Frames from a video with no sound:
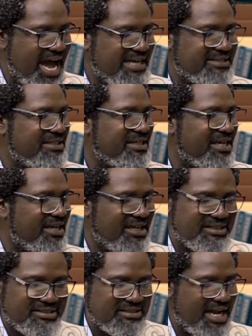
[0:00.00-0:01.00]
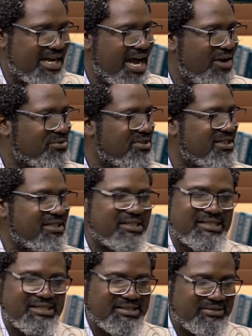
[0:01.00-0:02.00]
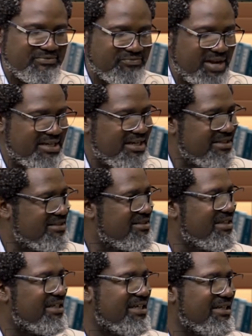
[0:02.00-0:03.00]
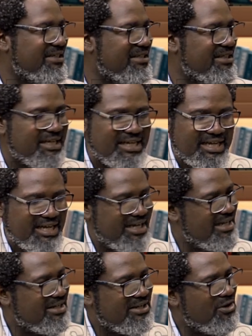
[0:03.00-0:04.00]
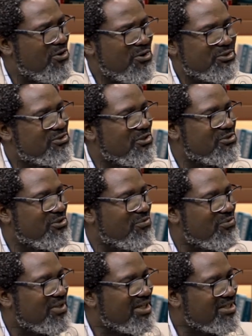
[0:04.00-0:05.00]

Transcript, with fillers: accidents, accounting, financing, uh, all sorts of